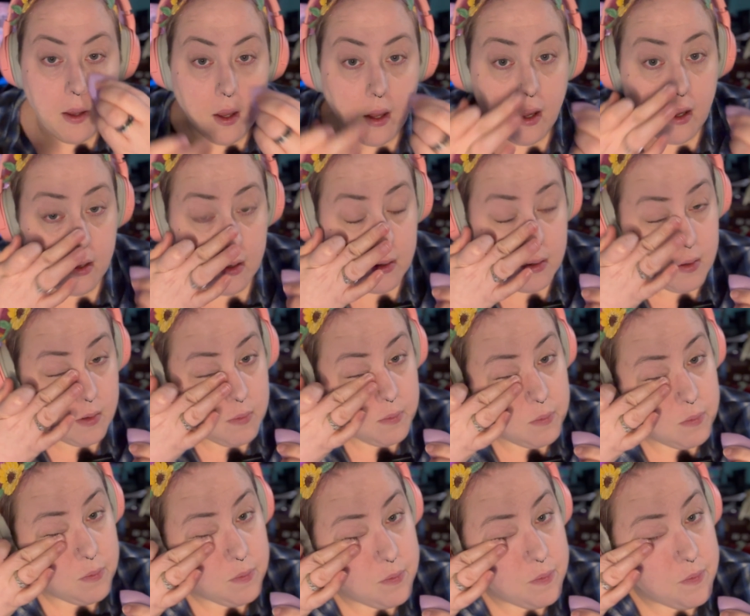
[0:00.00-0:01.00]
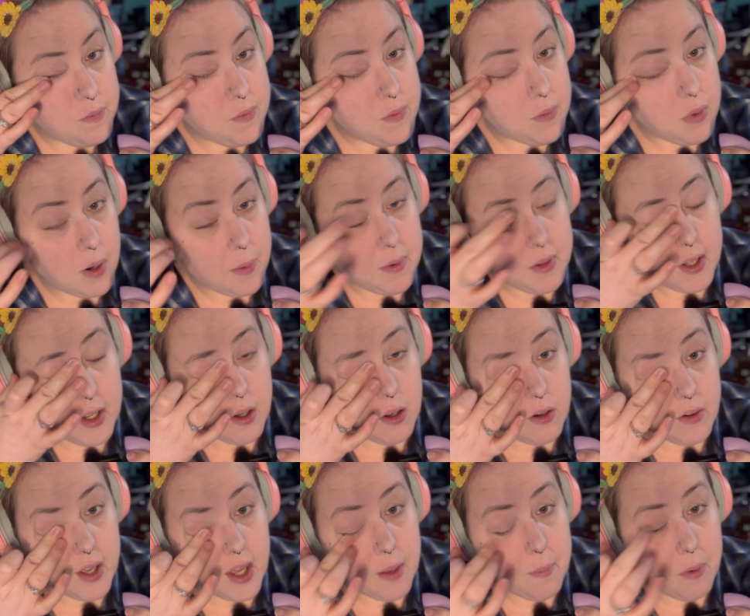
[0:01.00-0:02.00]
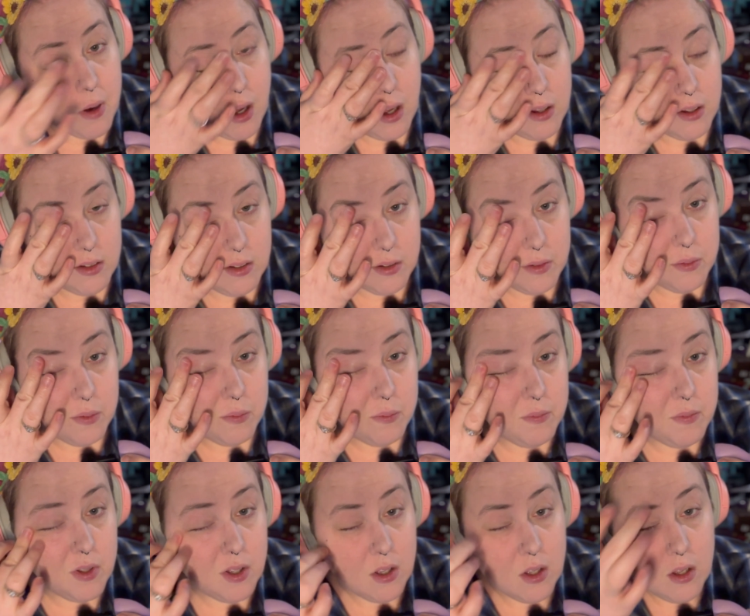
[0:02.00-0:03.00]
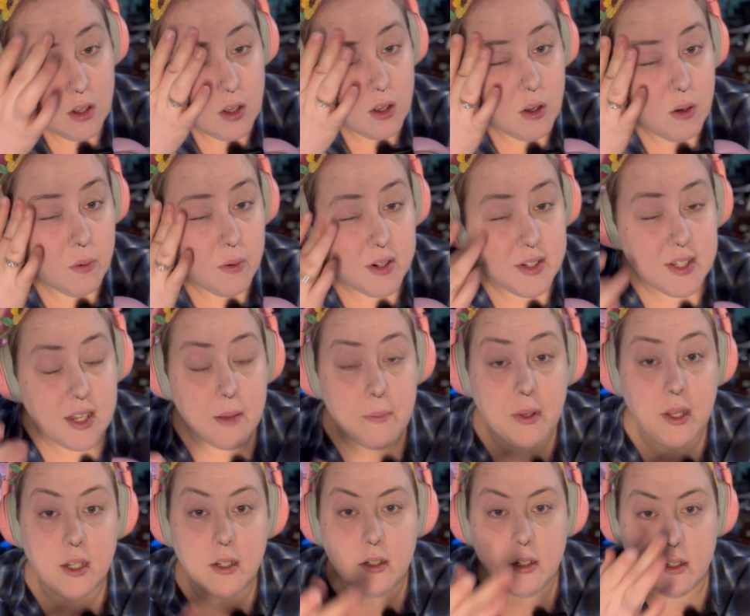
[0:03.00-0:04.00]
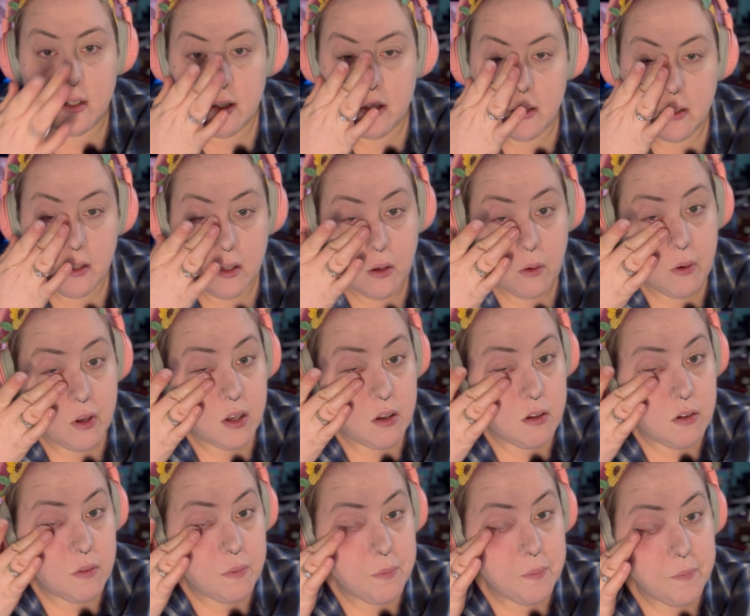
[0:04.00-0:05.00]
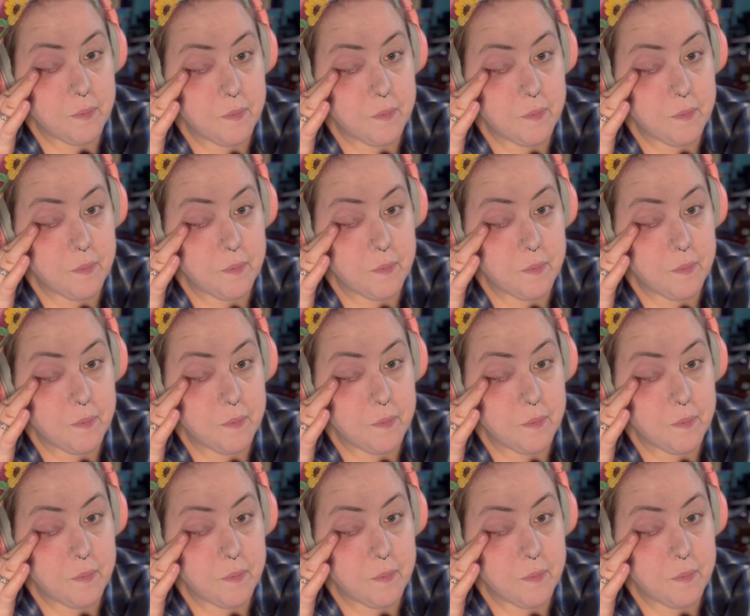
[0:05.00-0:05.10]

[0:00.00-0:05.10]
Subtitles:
I'm probably like, okay, Bog, what does that mean? Well,